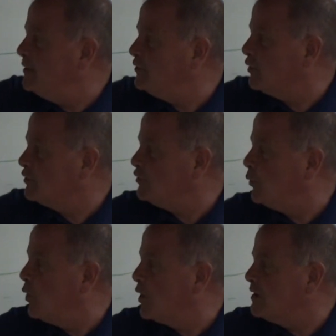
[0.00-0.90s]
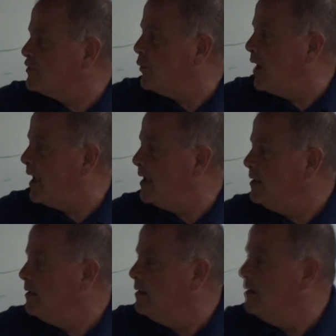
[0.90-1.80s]
and starts to work its
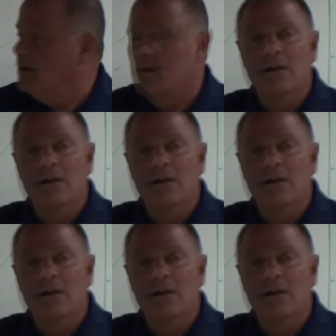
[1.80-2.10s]
way